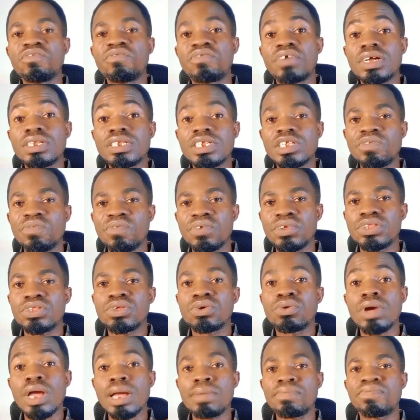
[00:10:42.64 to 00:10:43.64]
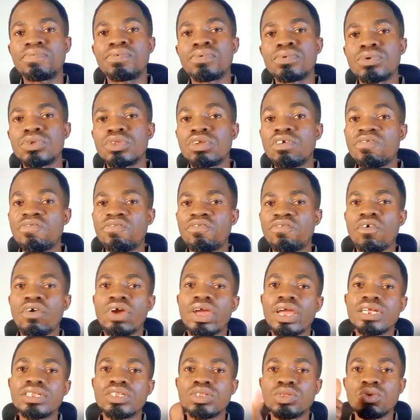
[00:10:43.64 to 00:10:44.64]
you found this video helpful, don't
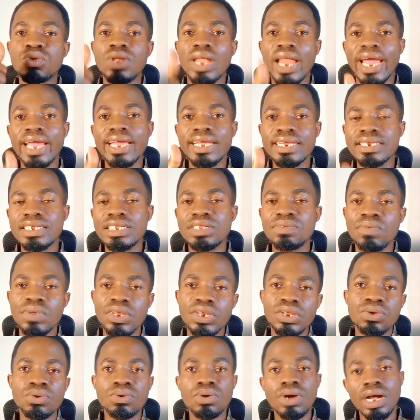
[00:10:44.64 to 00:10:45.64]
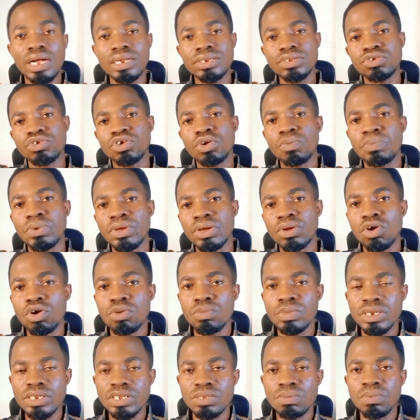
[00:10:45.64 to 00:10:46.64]
forget to like this video and drop a
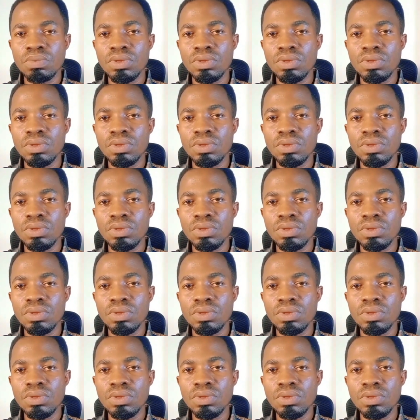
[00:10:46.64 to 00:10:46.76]
comment